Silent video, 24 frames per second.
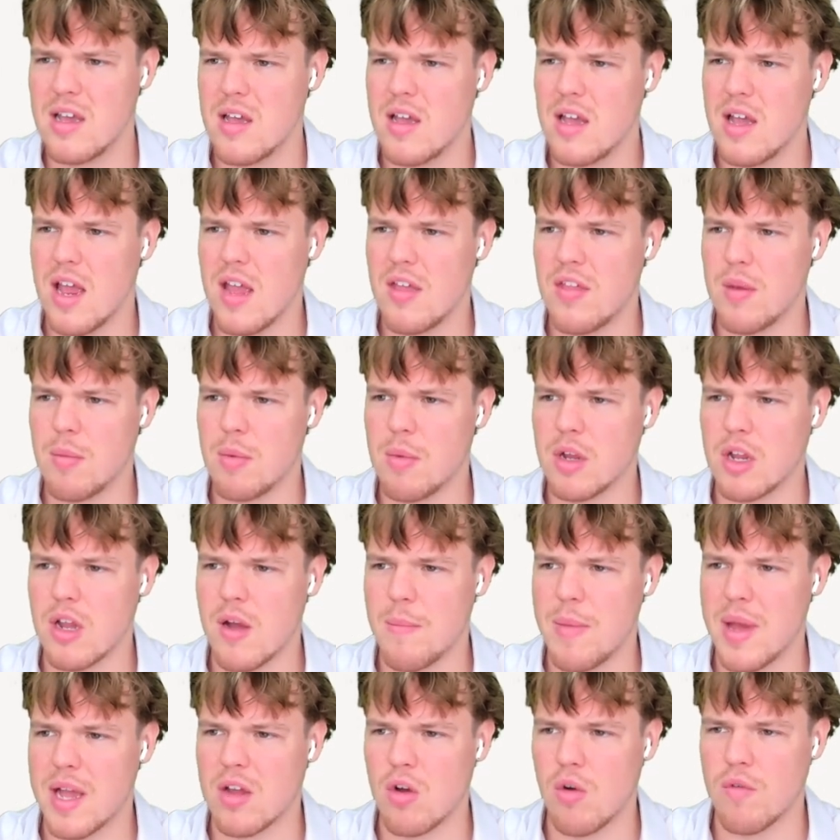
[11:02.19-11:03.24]
And then I'm gonna come
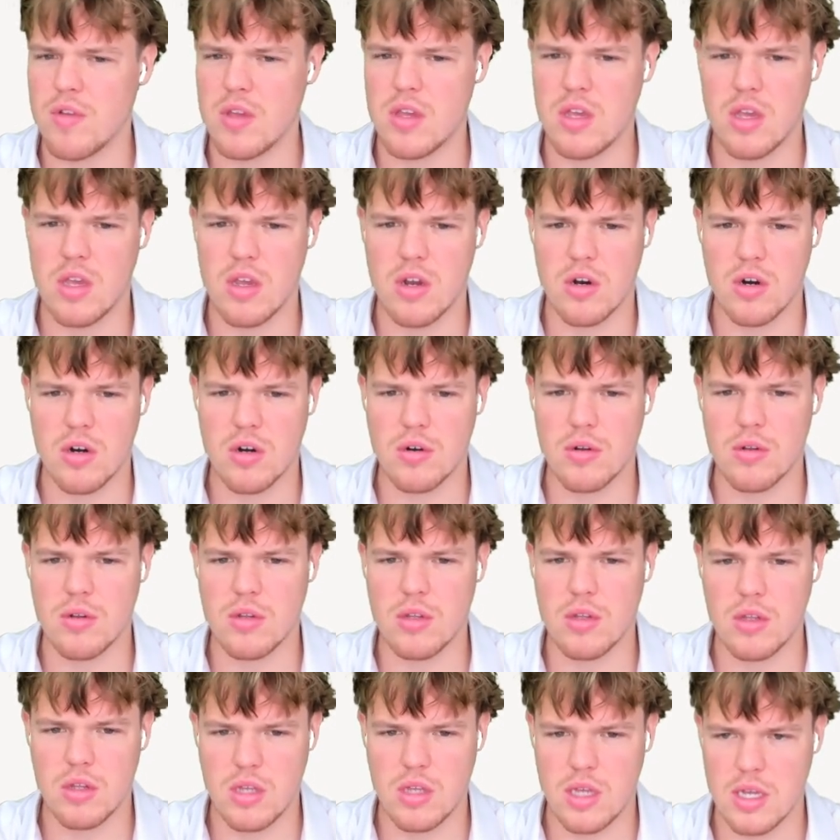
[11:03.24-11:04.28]
back over here.
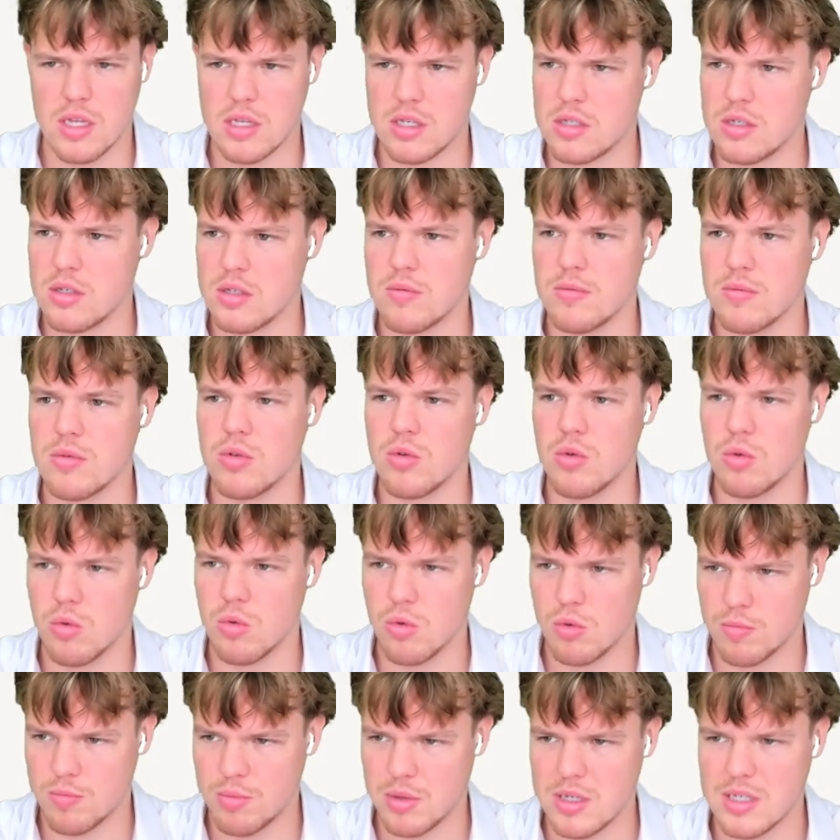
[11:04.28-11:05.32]
Yes,
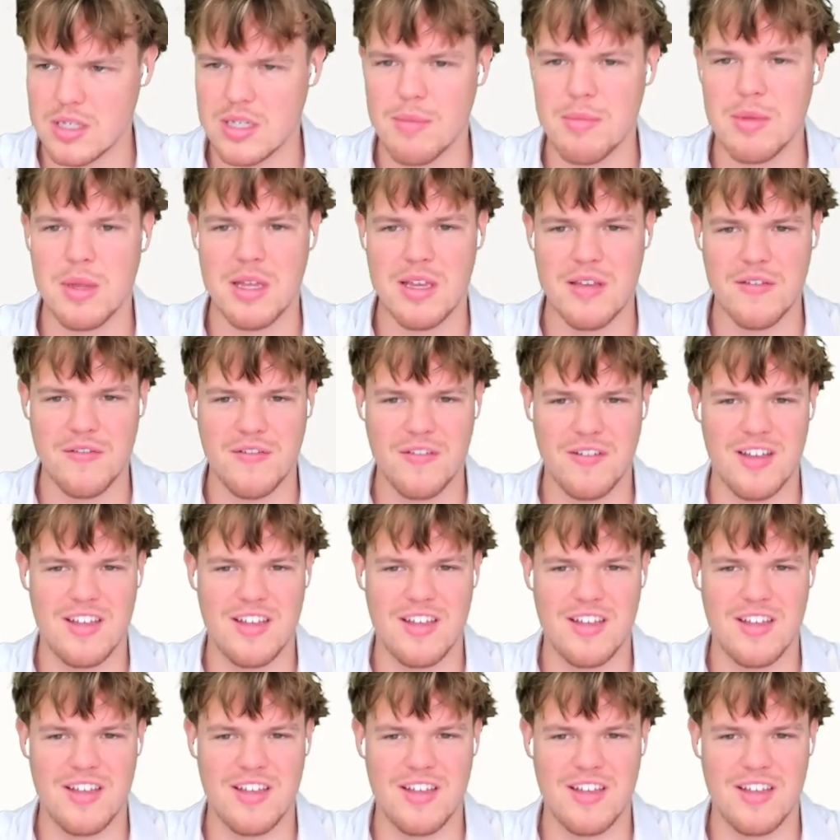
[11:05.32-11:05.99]
Google, please let me leave.